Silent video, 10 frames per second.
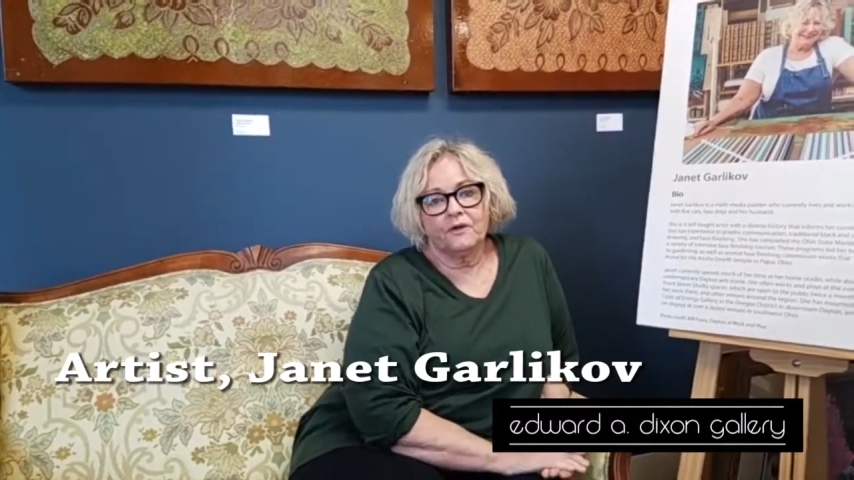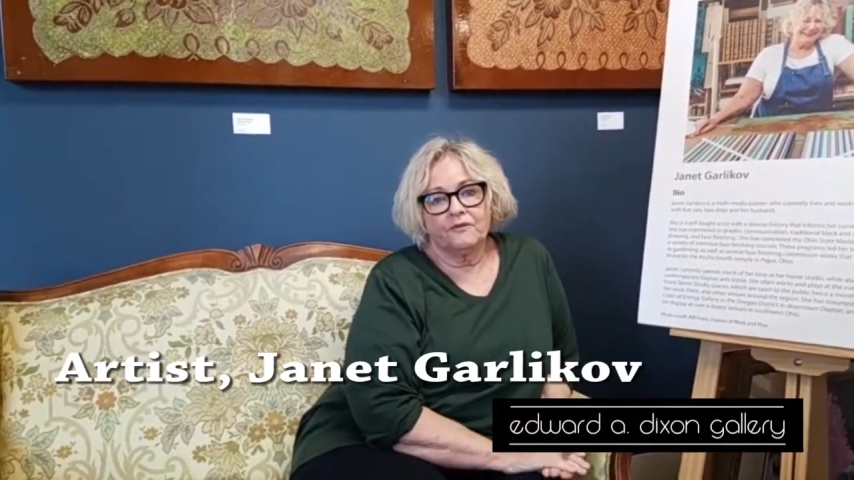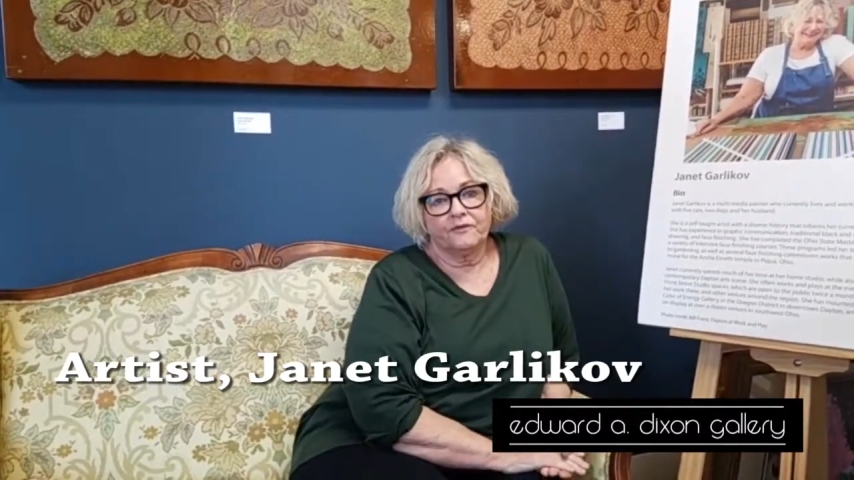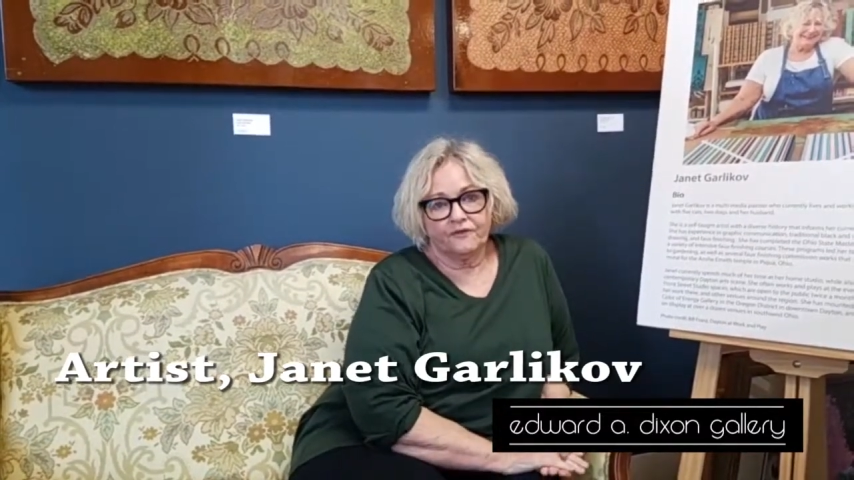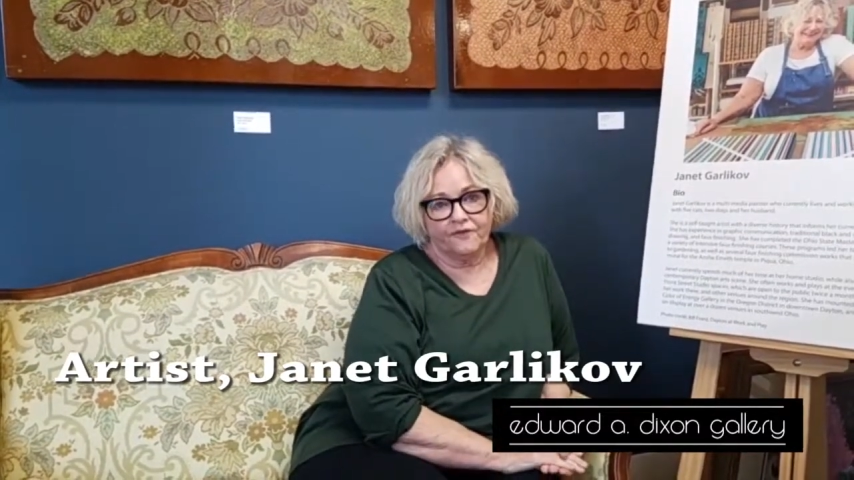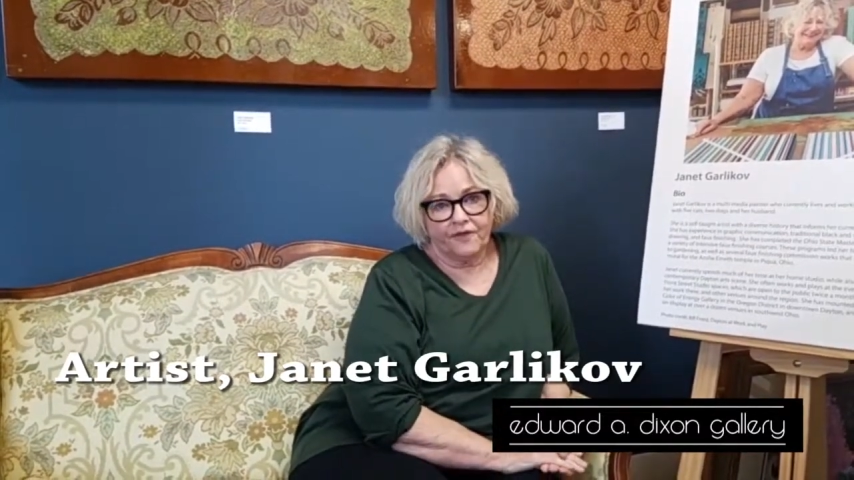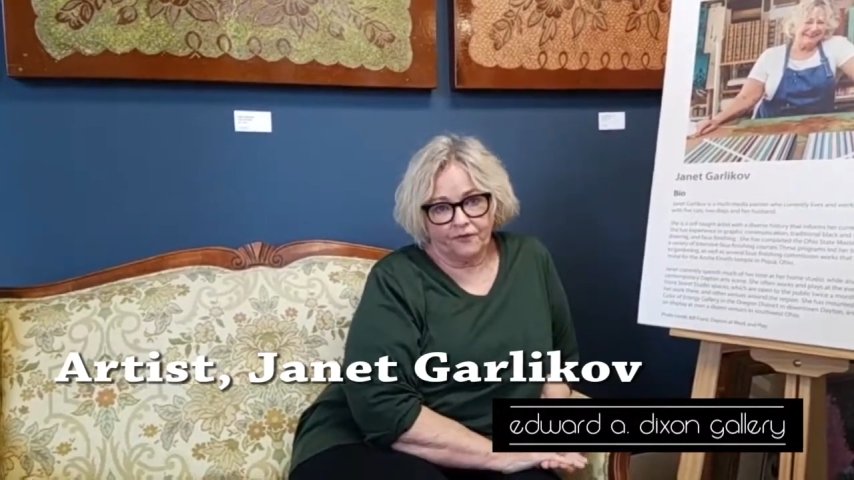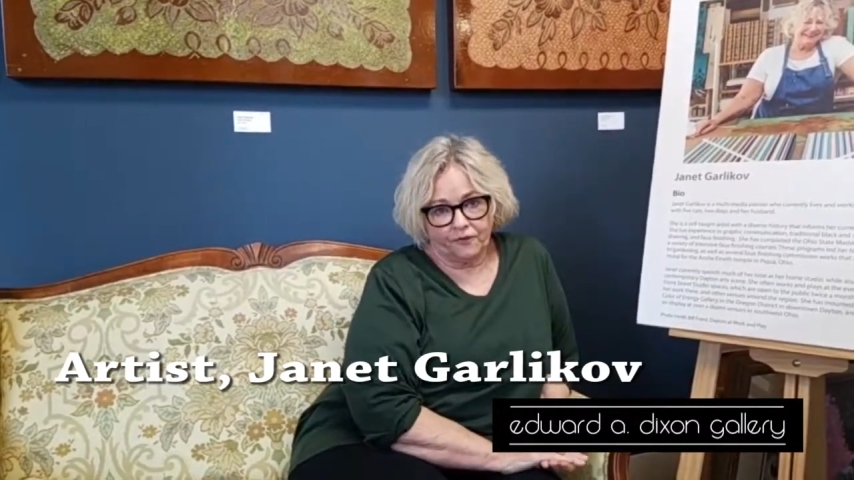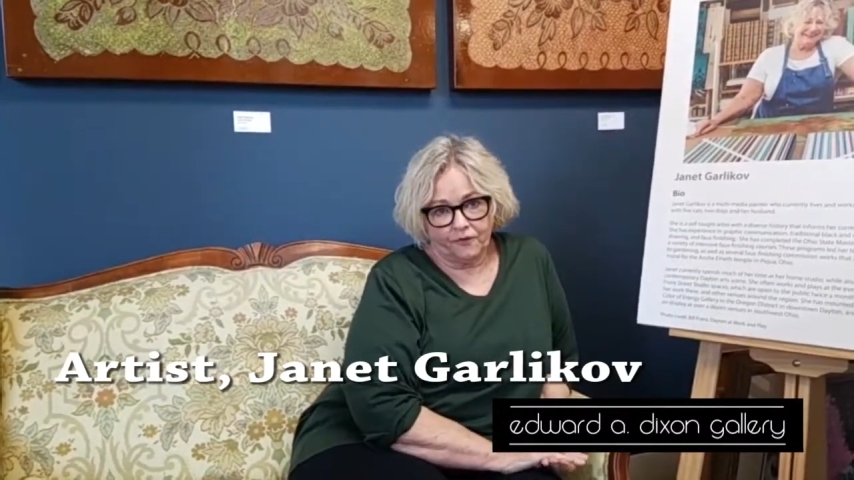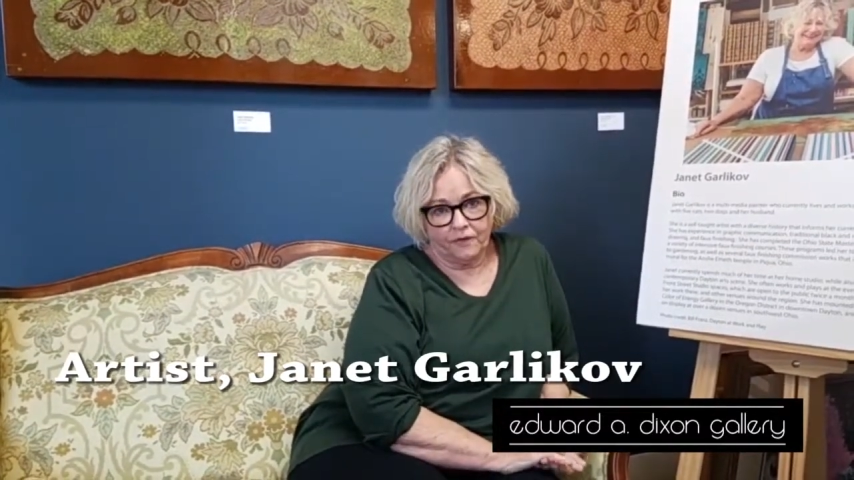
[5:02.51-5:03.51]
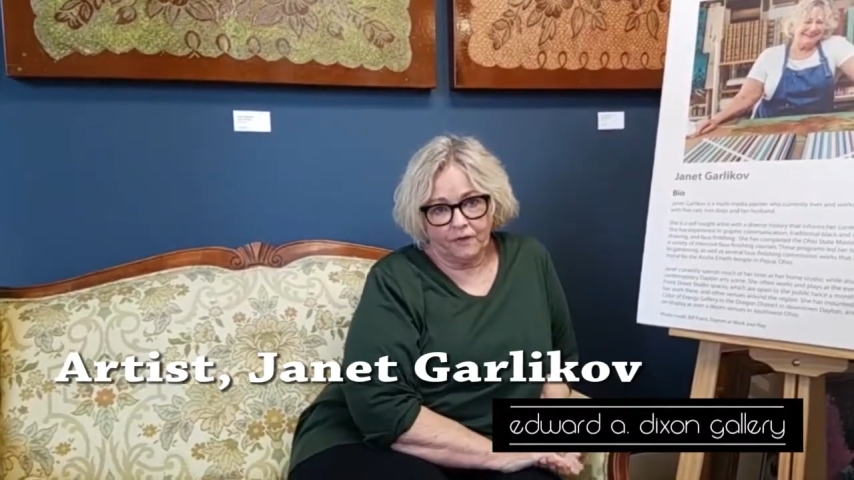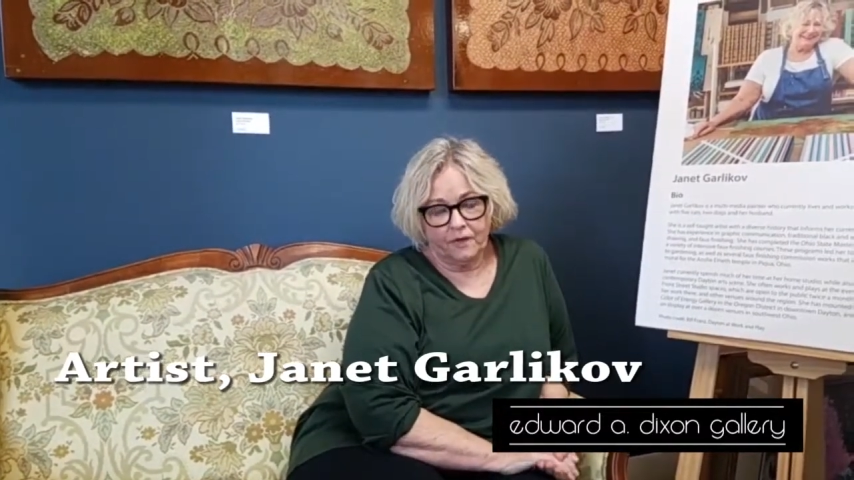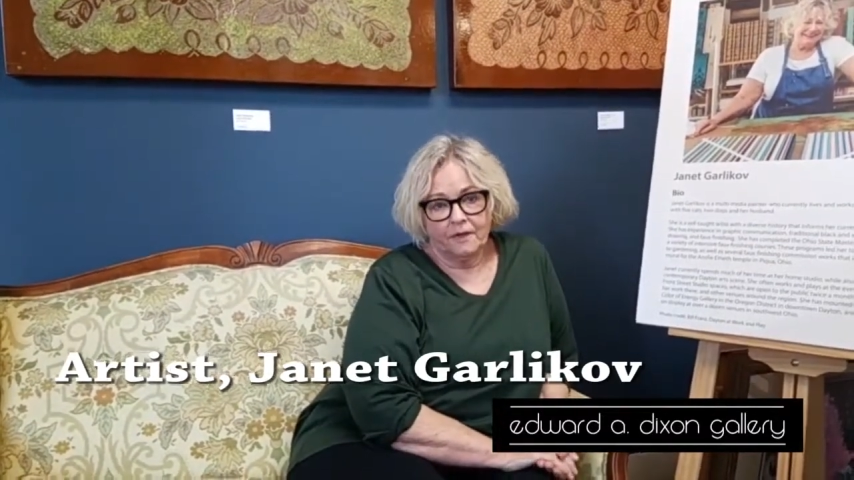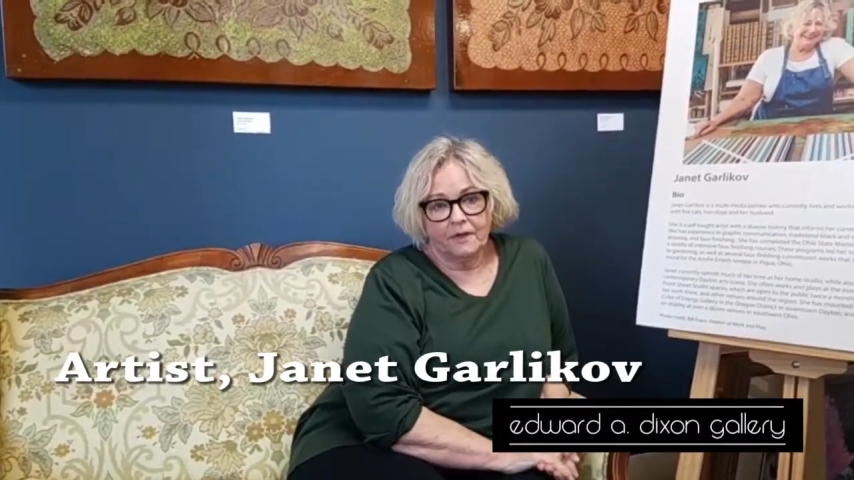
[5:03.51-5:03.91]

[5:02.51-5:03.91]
of a Feather. Okay.